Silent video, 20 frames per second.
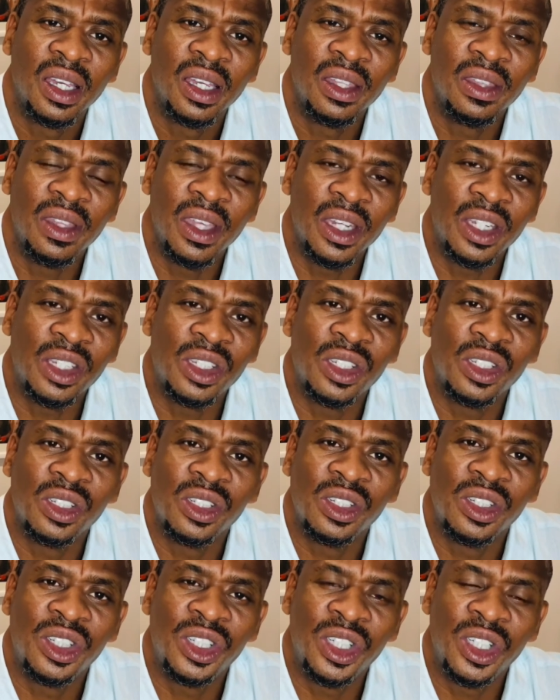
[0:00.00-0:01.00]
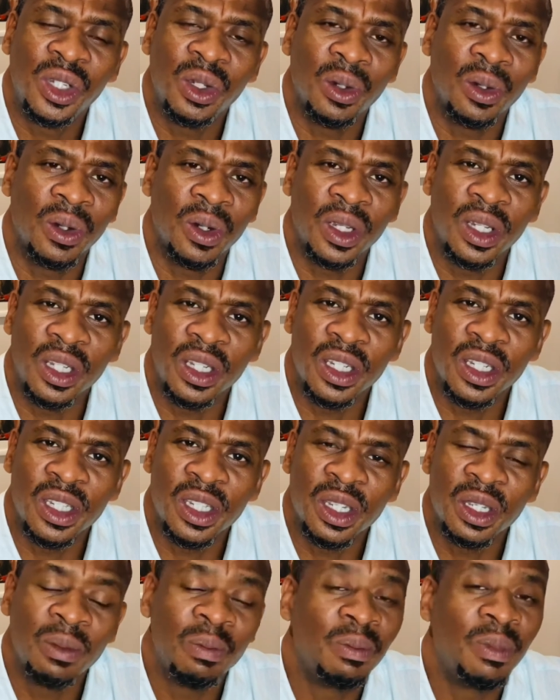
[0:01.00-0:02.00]
that she or he
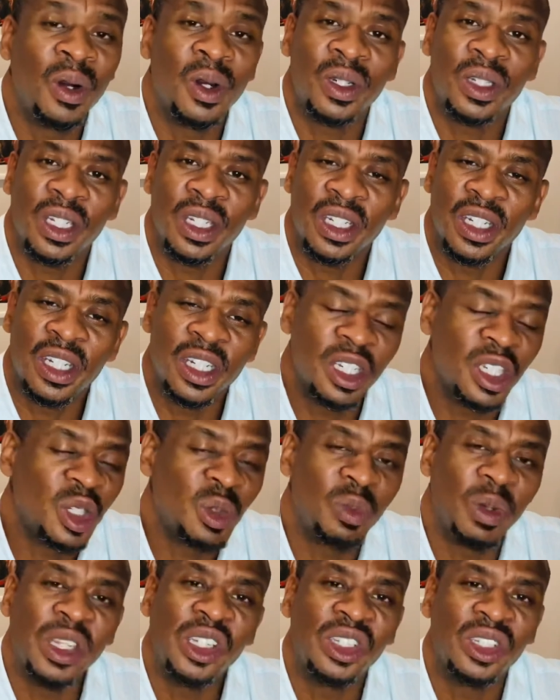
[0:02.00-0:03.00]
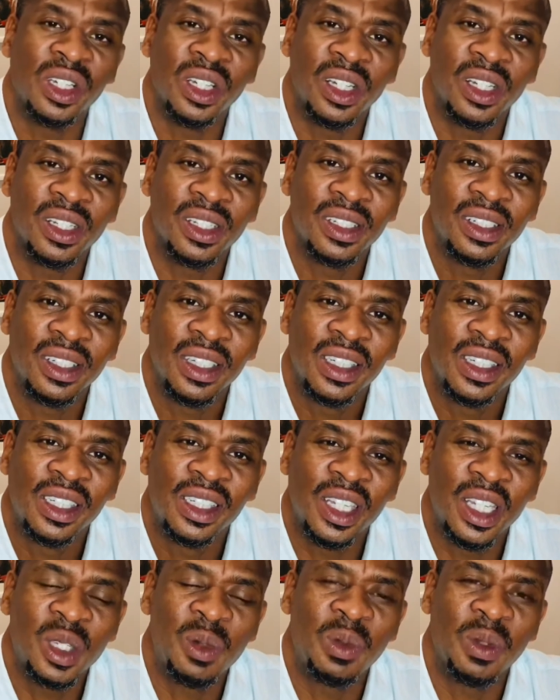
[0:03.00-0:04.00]
is important and special
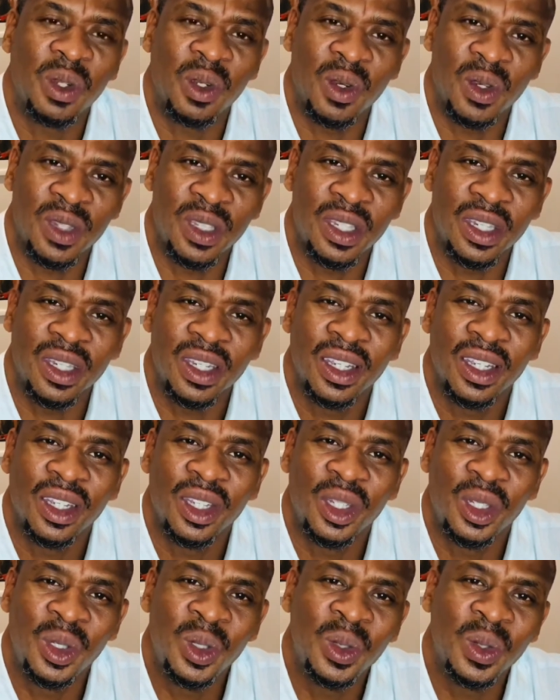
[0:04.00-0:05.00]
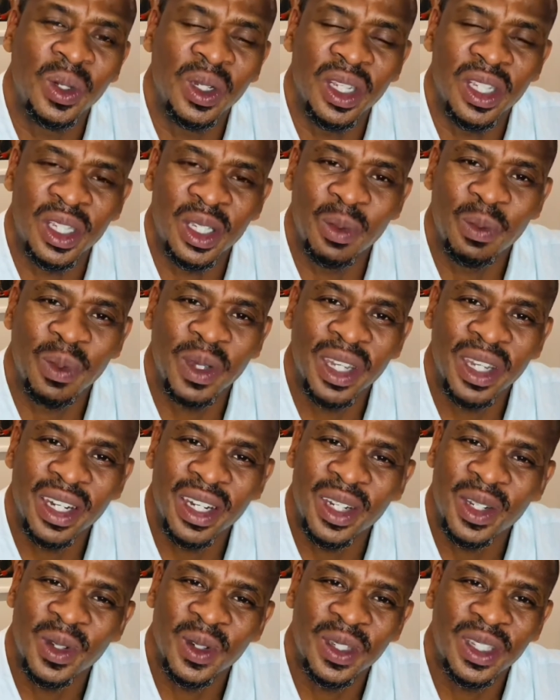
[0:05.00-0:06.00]
just because you as a
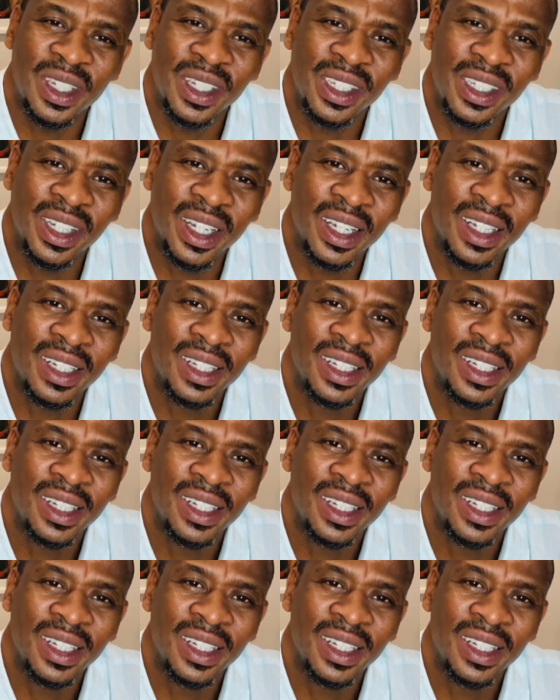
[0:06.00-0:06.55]
parent or teacher